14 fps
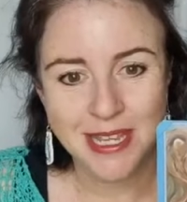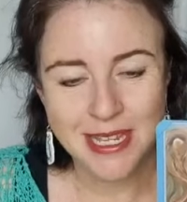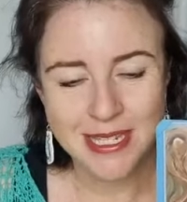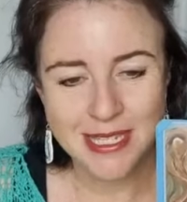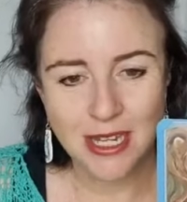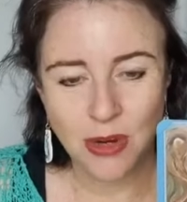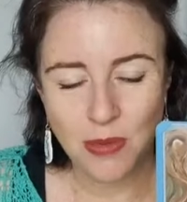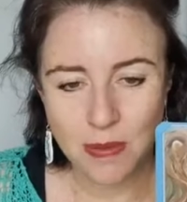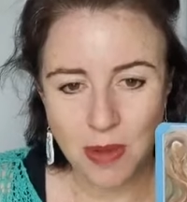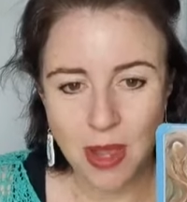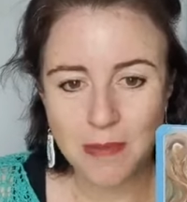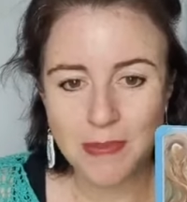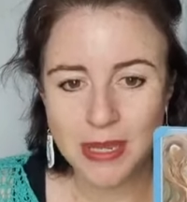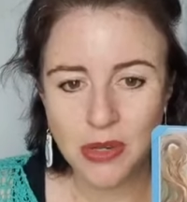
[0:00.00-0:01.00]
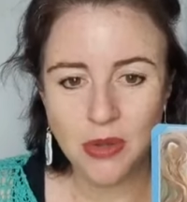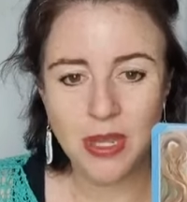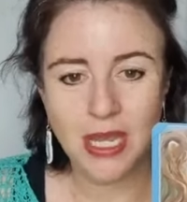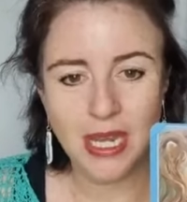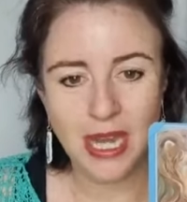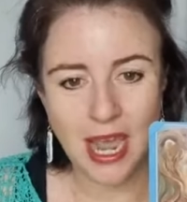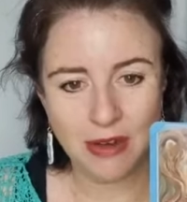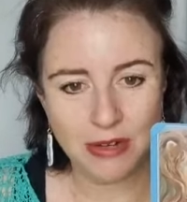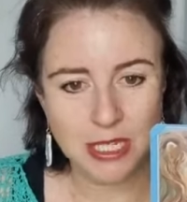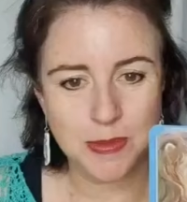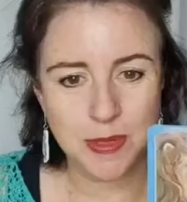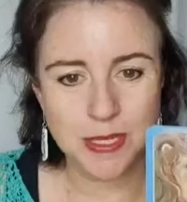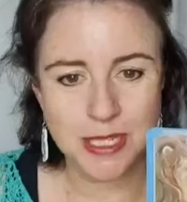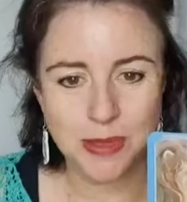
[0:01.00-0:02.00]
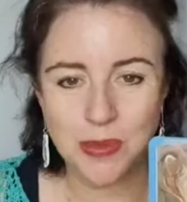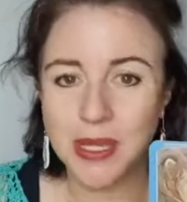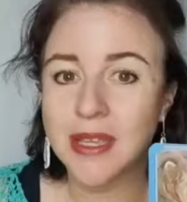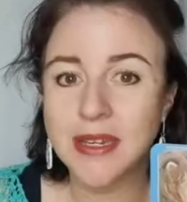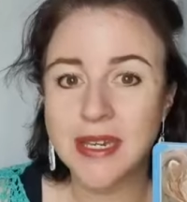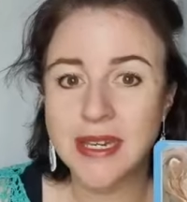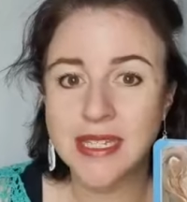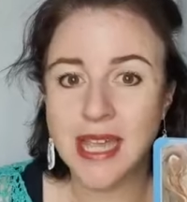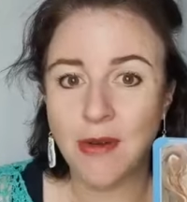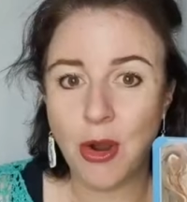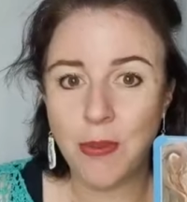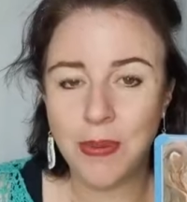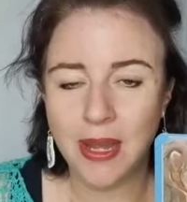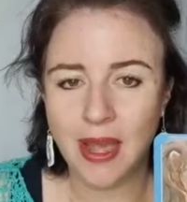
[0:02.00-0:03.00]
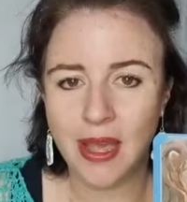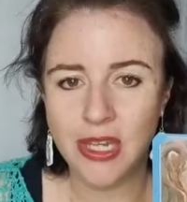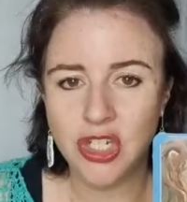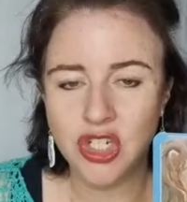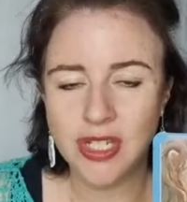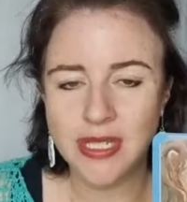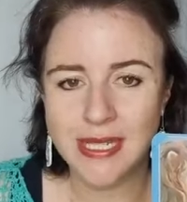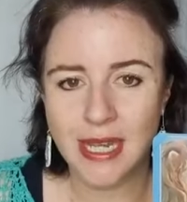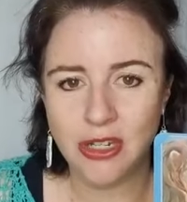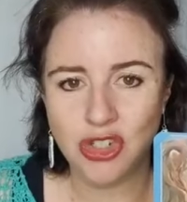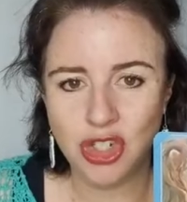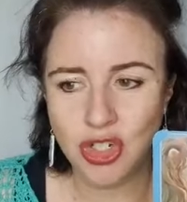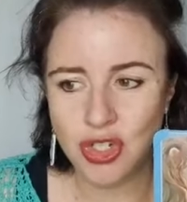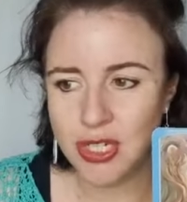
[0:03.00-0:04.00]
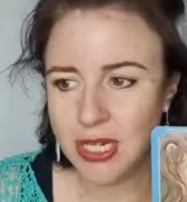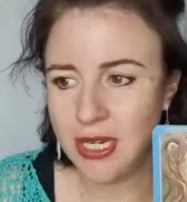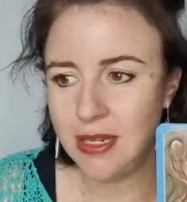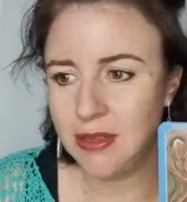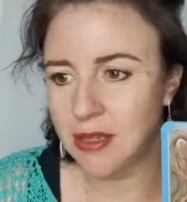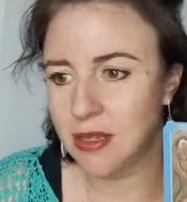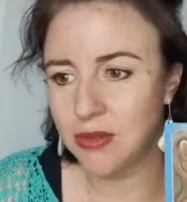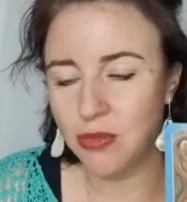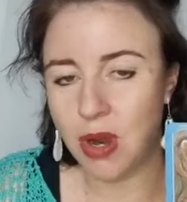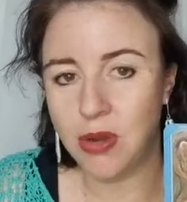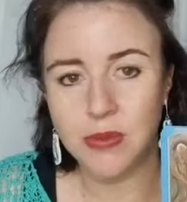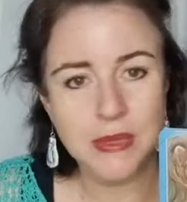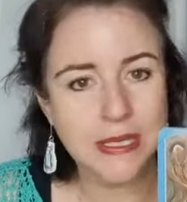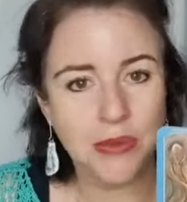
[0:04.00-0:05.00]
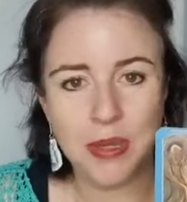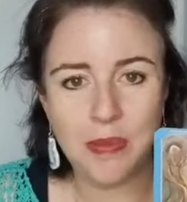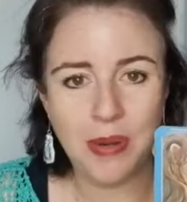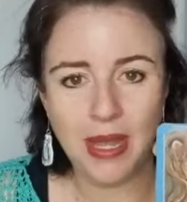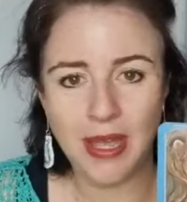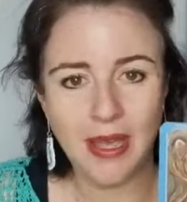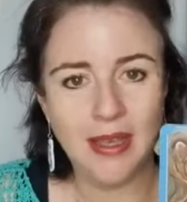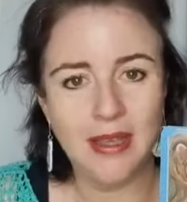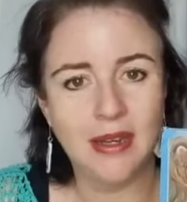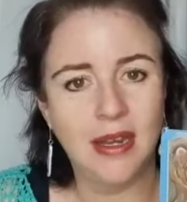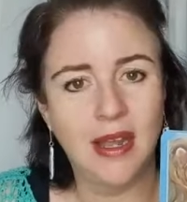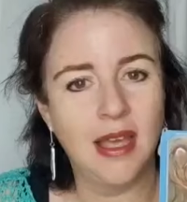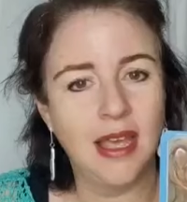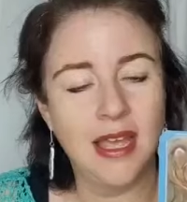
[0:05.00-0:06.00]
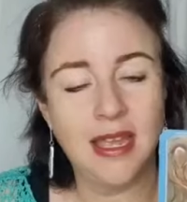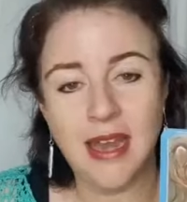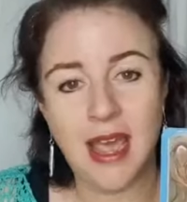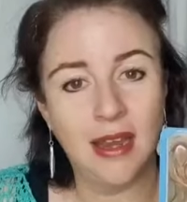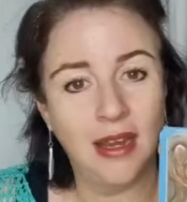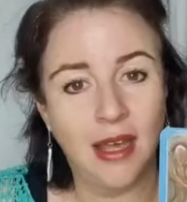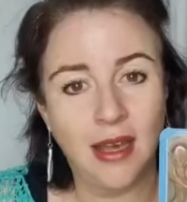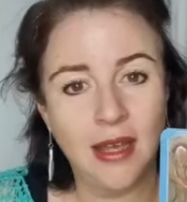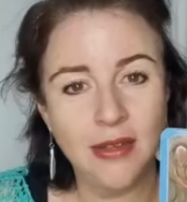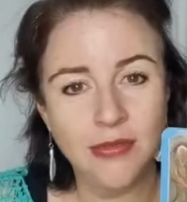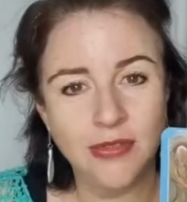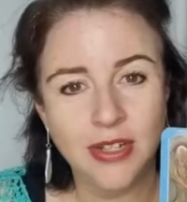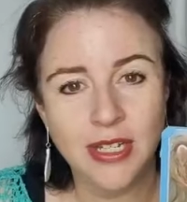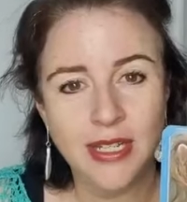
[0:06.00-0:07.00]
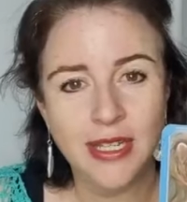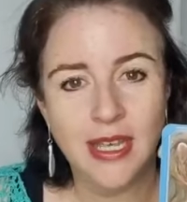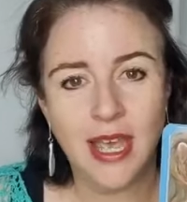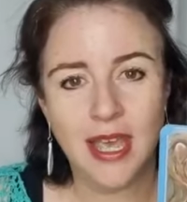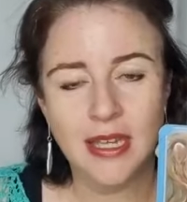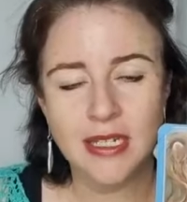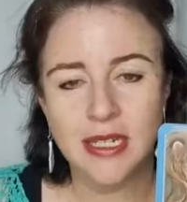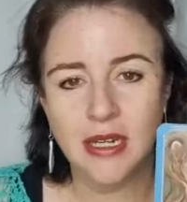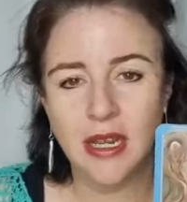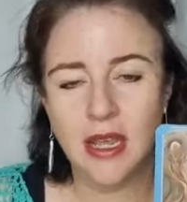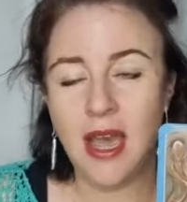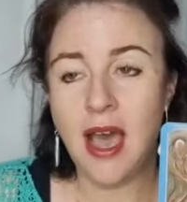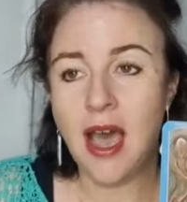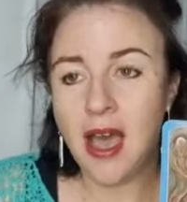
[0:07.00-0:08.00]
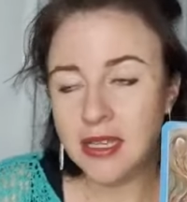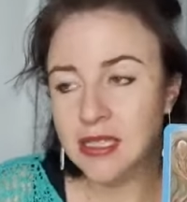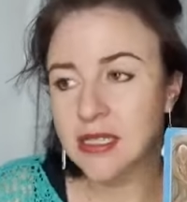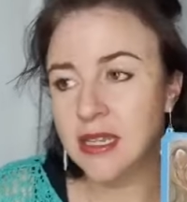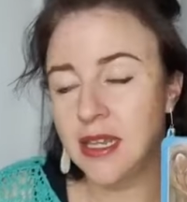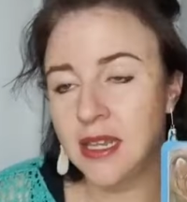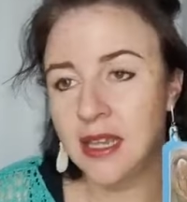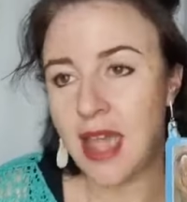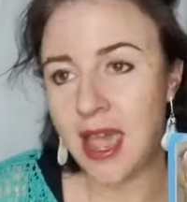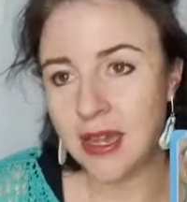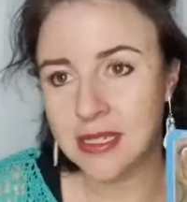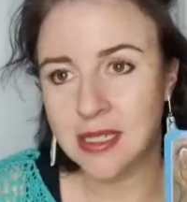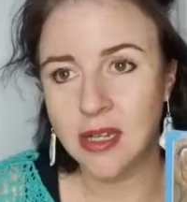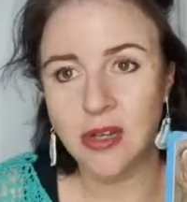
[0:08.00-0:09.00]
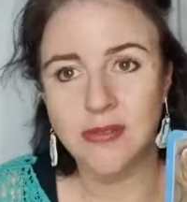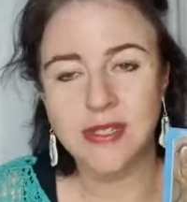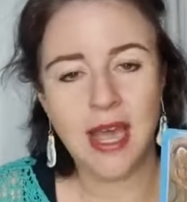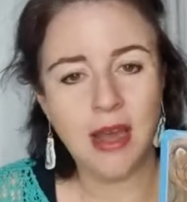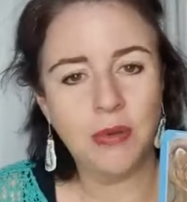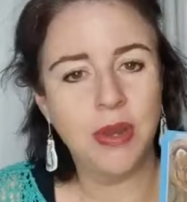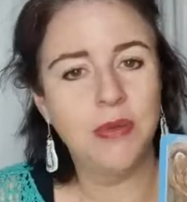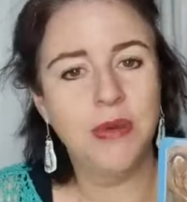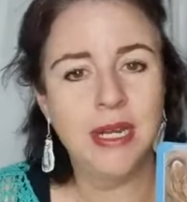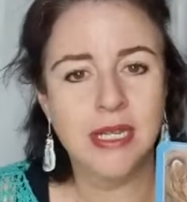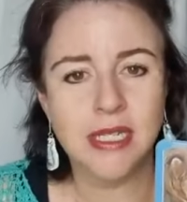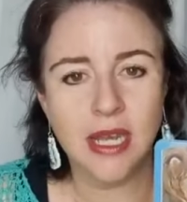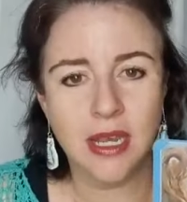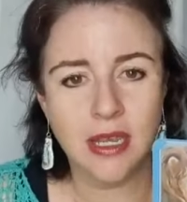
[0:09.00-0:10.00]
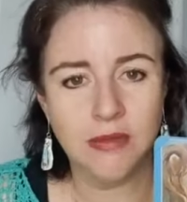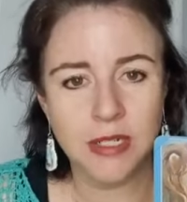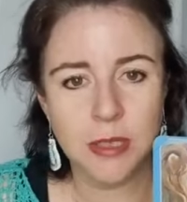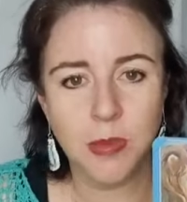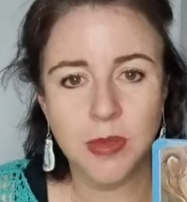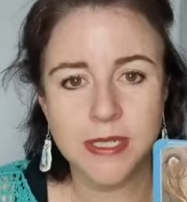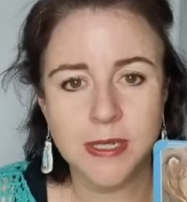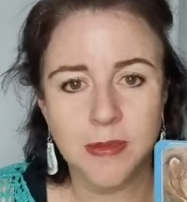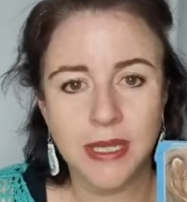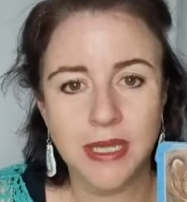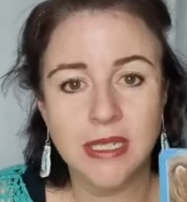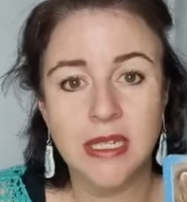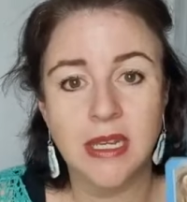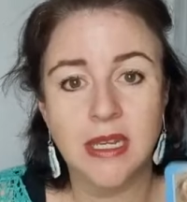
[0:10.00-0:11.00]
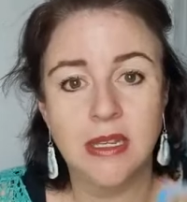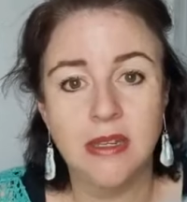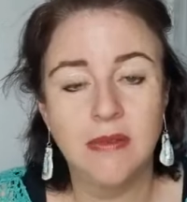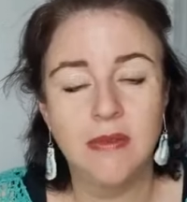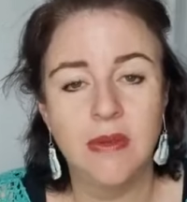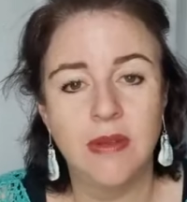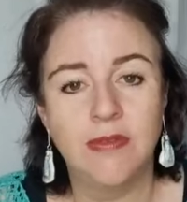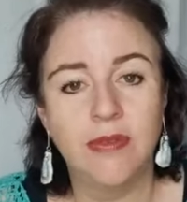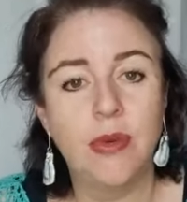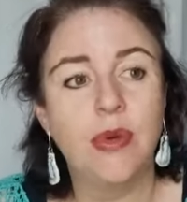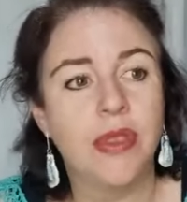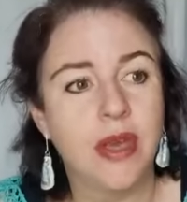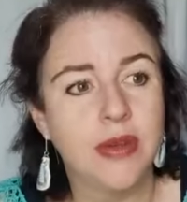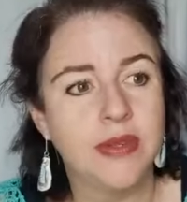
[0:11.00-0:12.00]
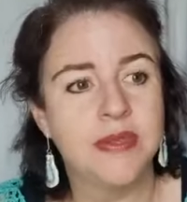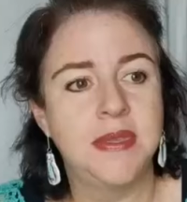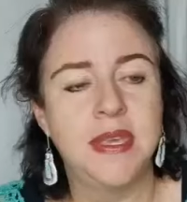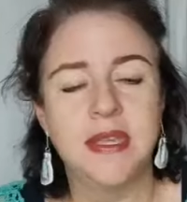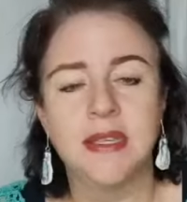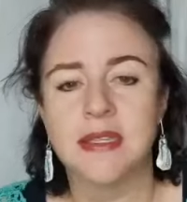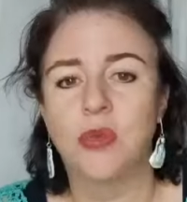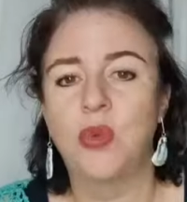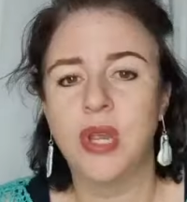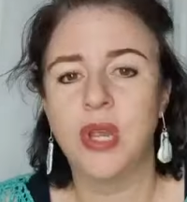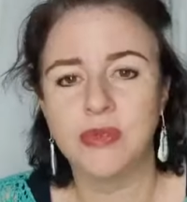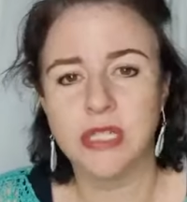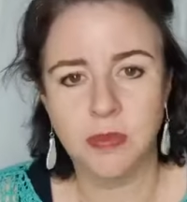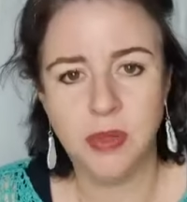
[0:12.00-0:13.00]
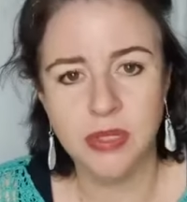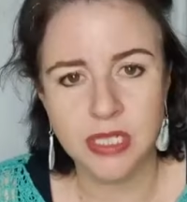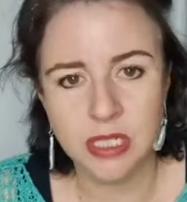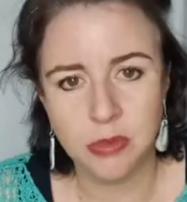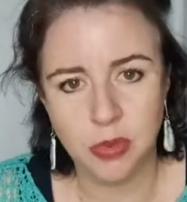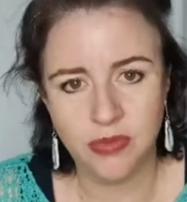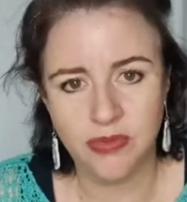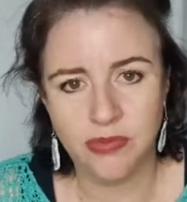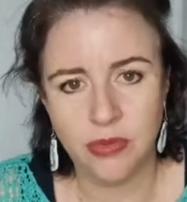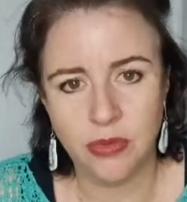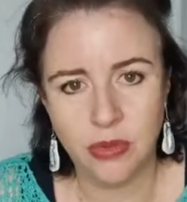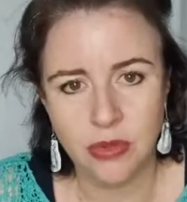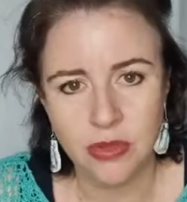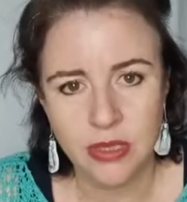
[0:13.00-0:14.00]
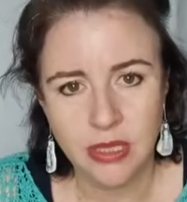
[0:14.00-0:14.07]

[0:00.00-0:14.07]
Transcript: So we might be looking at our responsibilities, our obligations, our duty, the roles that we play in our life. And asking ourselves, are we really taking responsibility for those things that we're responsible for?